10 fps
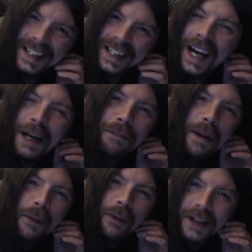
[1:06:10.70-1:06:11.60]
And then
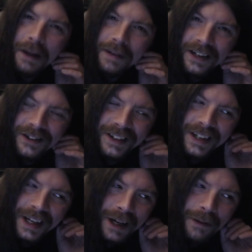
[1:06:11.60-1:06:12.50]
people were dumping that shit in
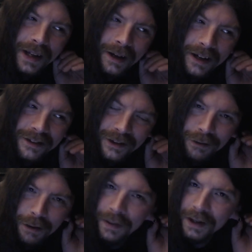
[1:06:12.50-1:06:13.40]
their hair without actually
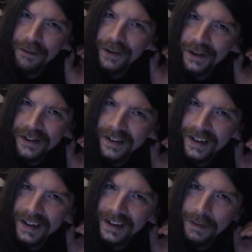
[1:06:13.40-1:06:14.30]
stripping it first.
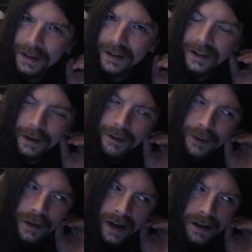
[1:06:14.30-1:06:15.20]
Because, if
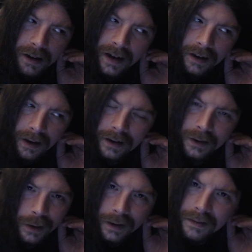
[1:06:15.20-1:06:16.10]
you dye your hair
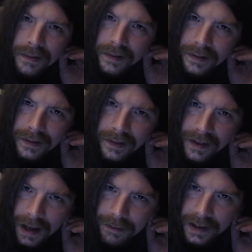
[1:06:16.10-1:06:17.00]
hardcore,
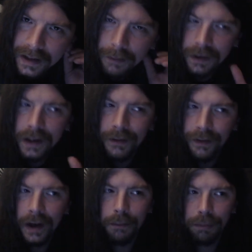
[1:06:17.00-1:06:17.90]
to have like that really
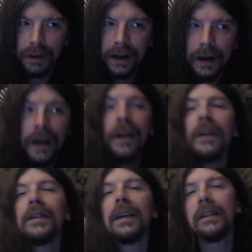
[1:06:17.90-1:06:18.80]
bright...
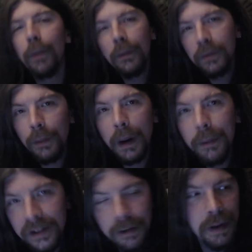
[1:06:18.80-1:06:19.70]
Like the way
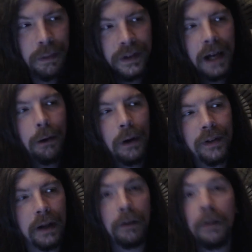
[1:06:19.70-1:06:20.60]
we see people now who have like